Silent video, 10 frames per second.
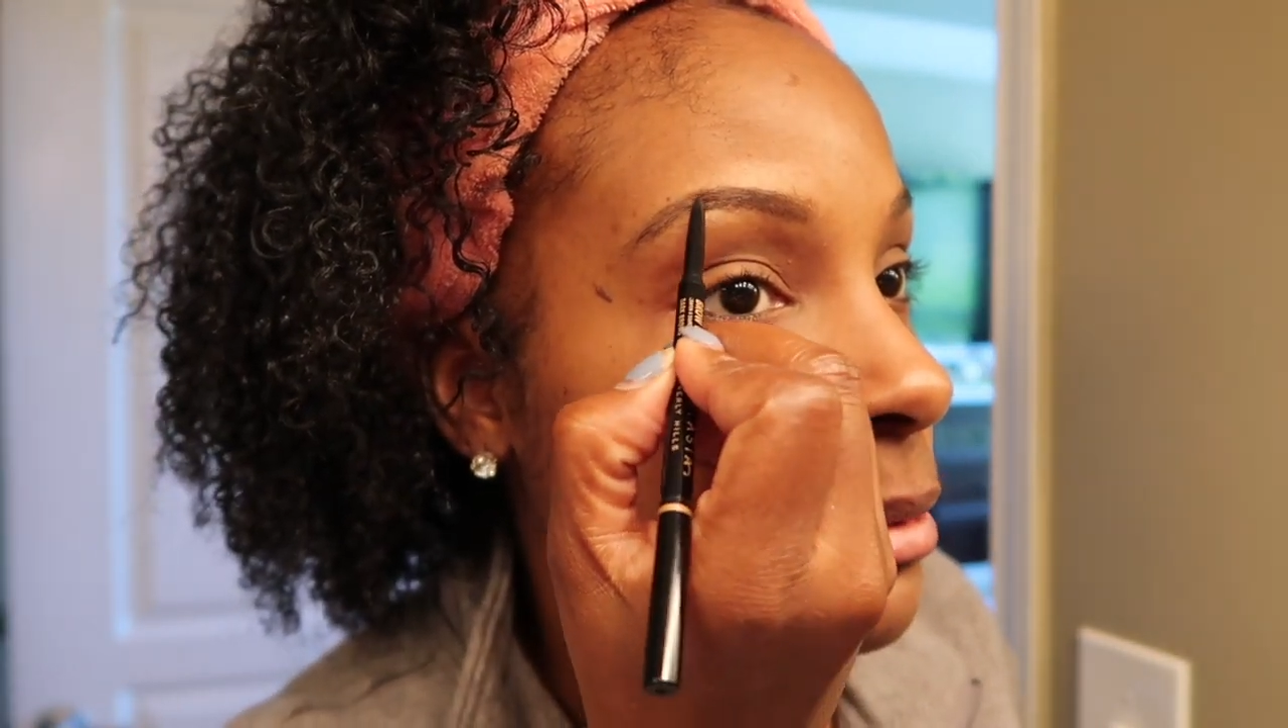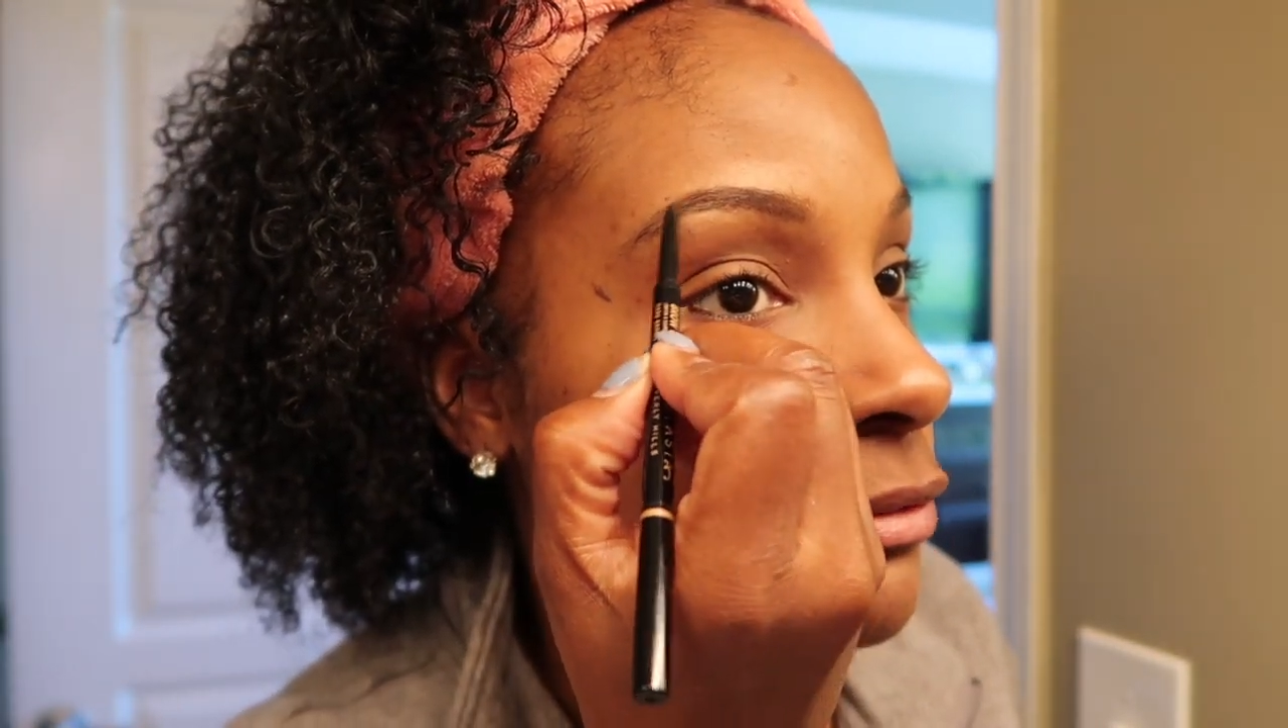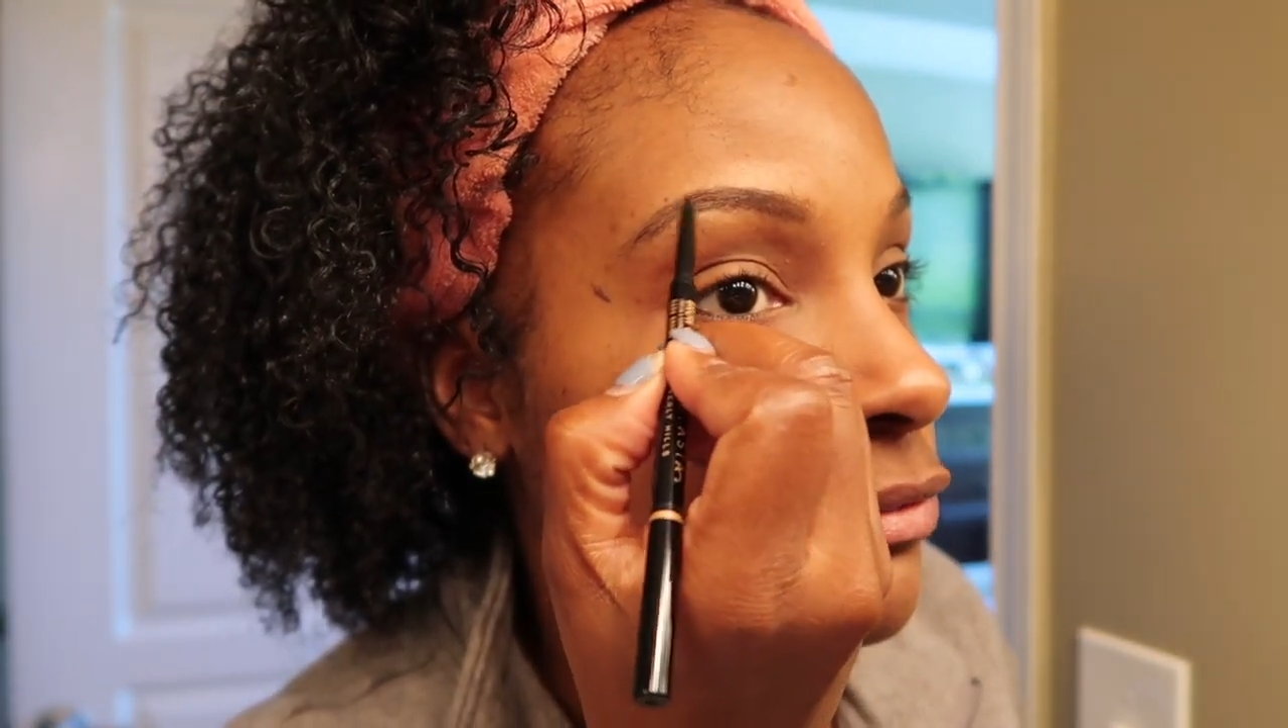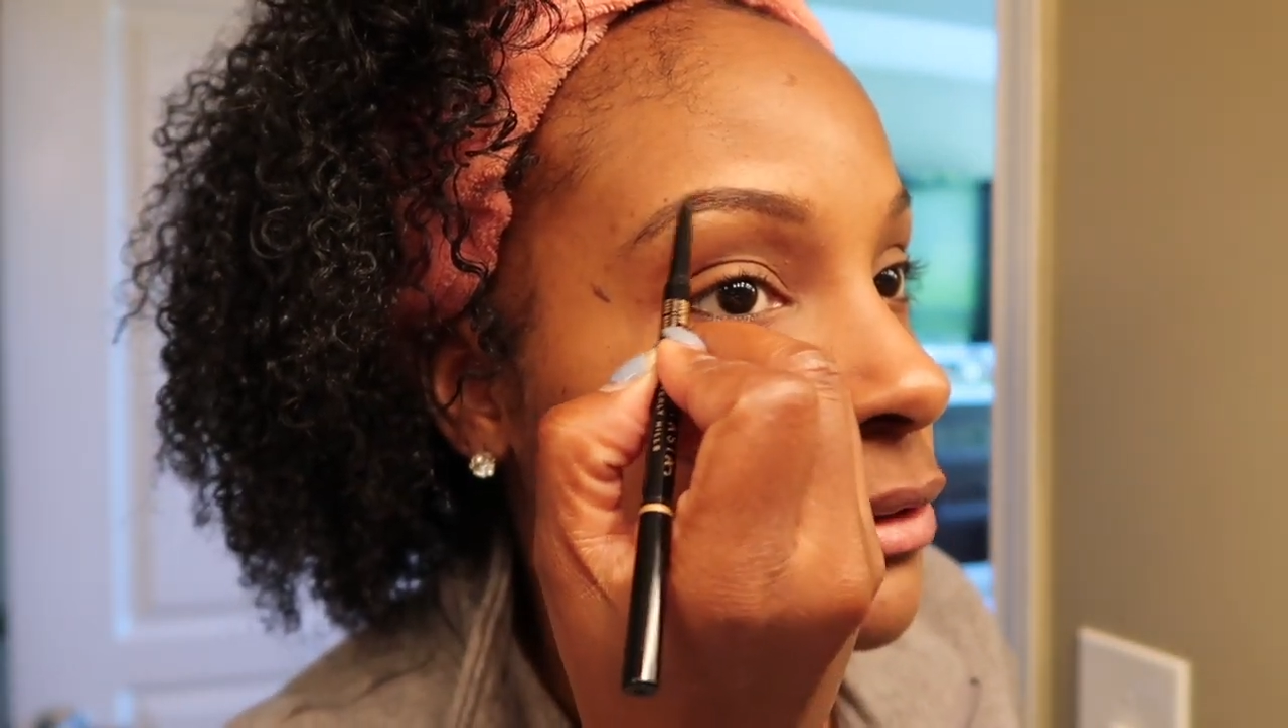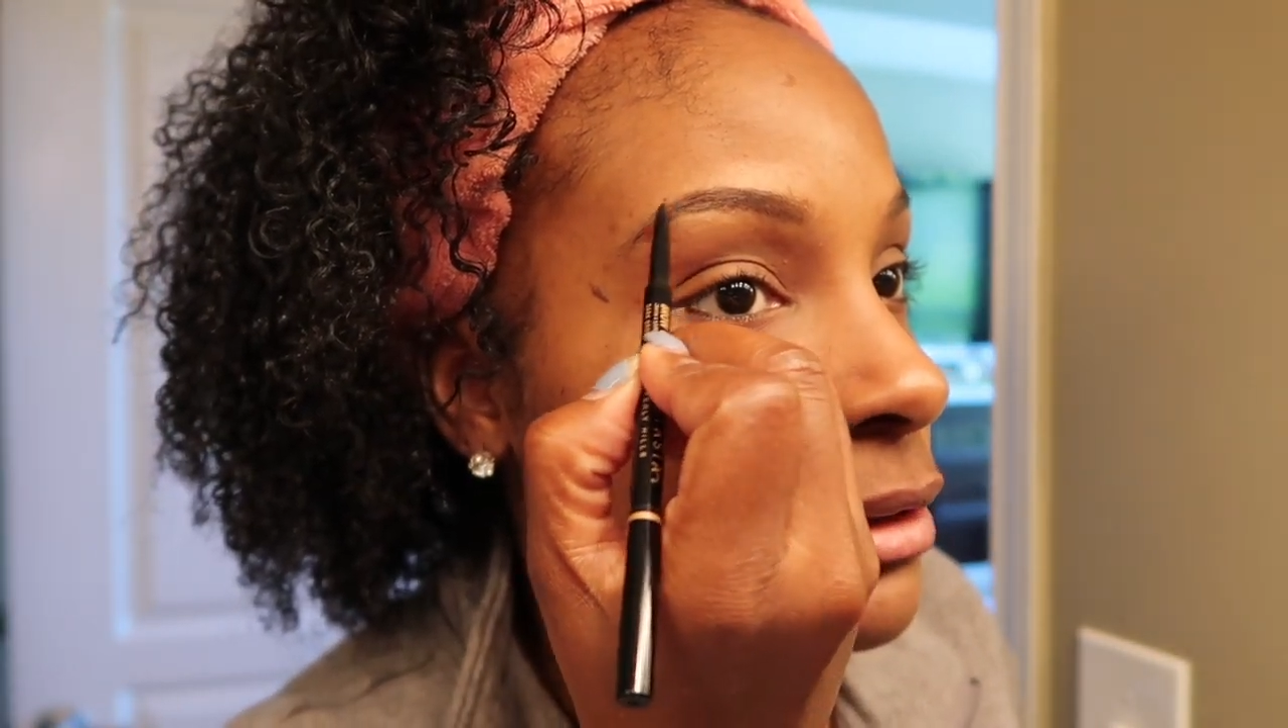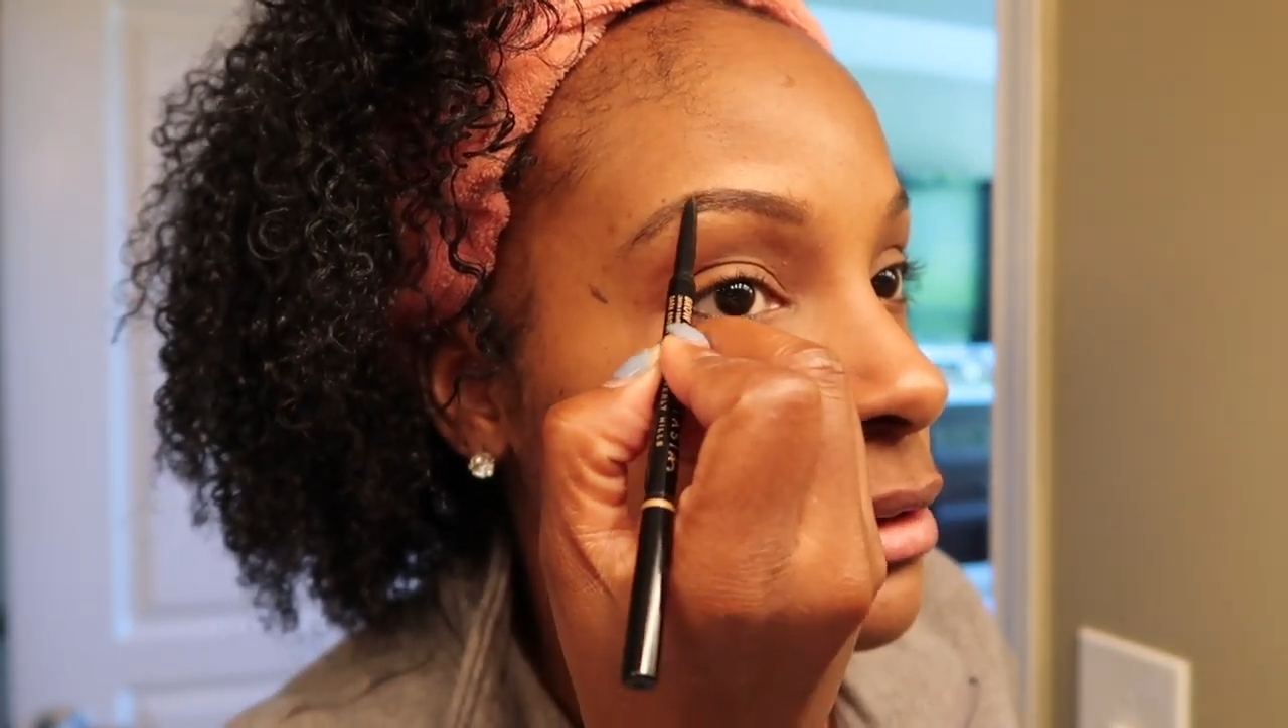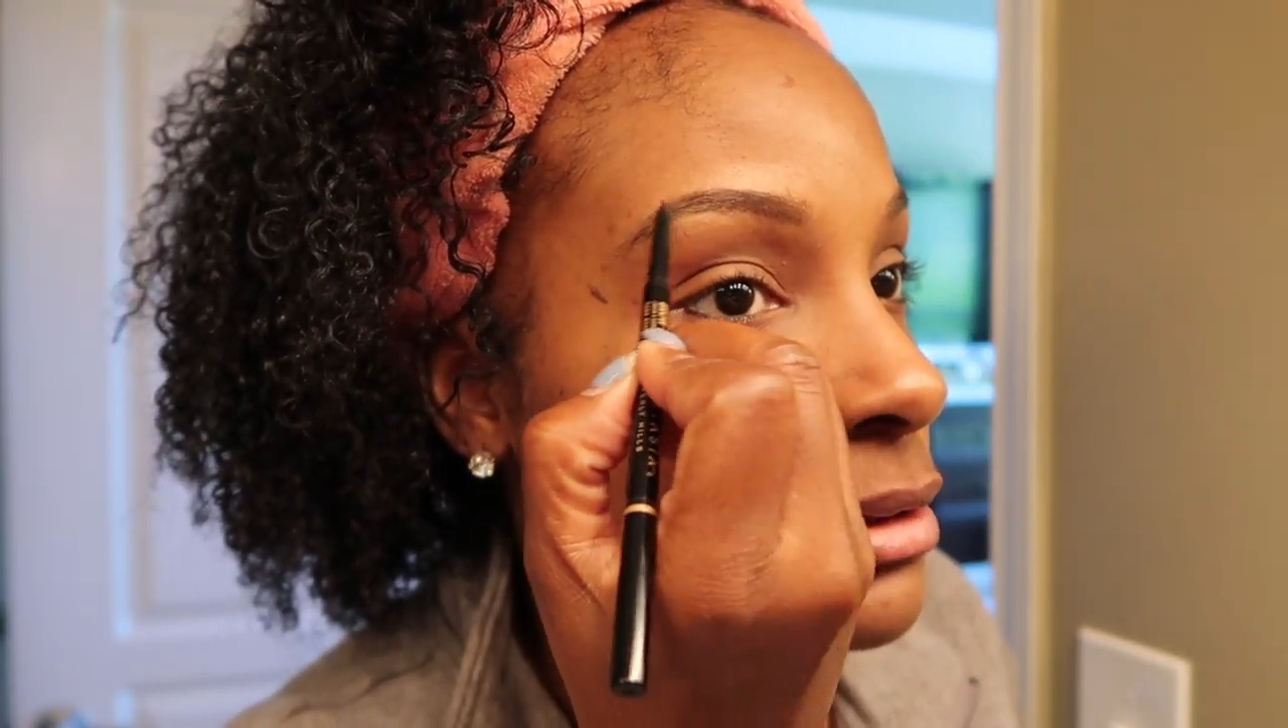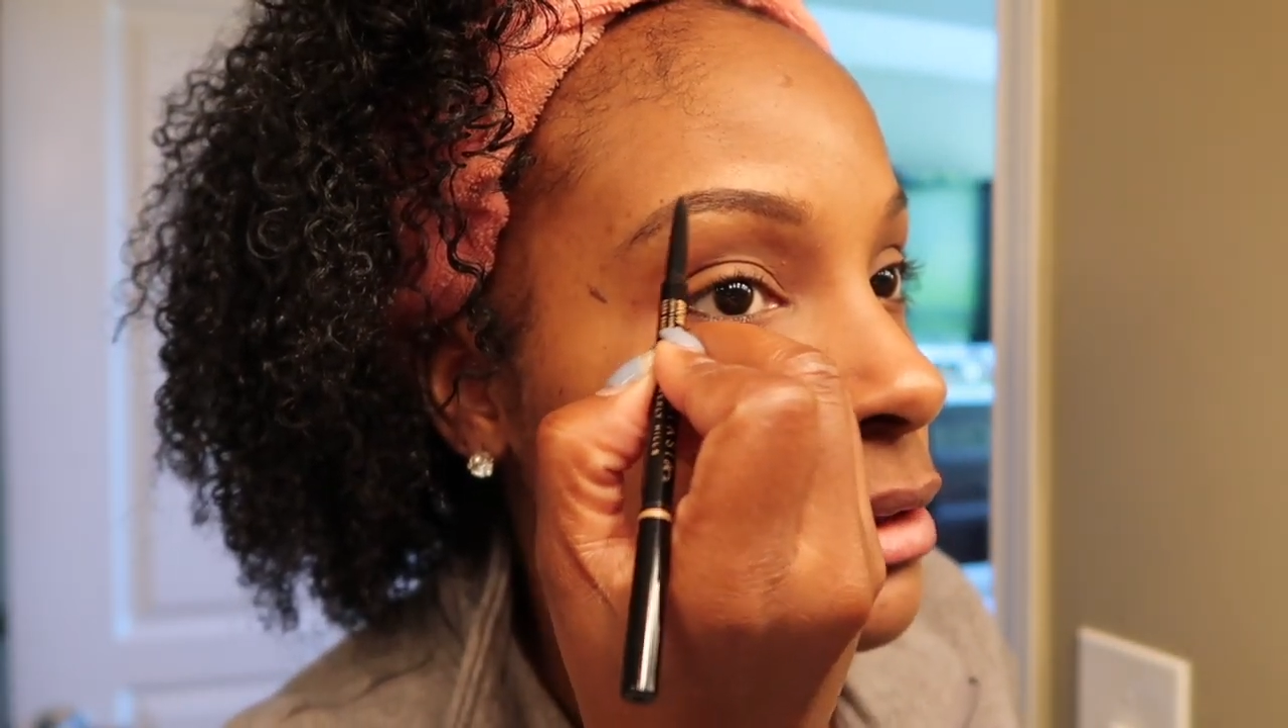bit fuller.